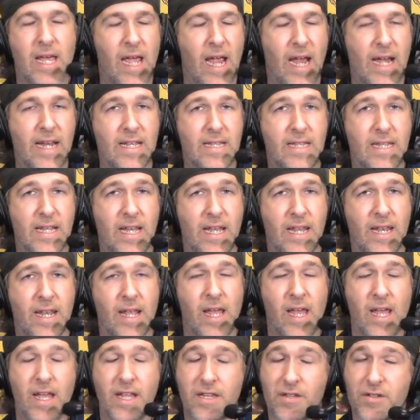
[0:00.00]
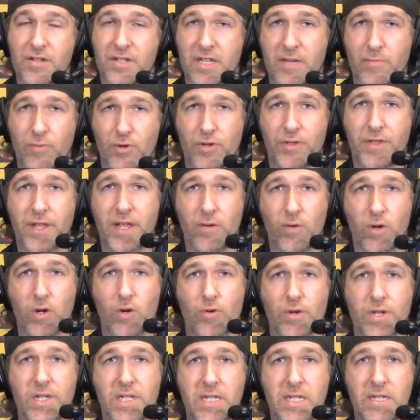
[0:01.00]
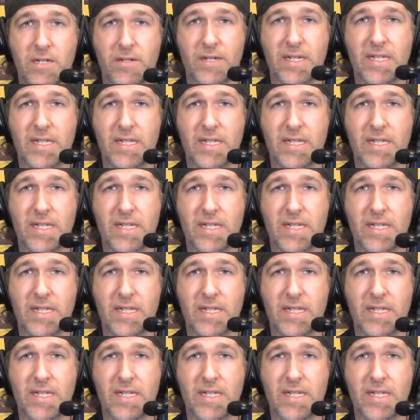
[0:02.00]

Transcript: And he said said, you know, similar thing with Chris Steele.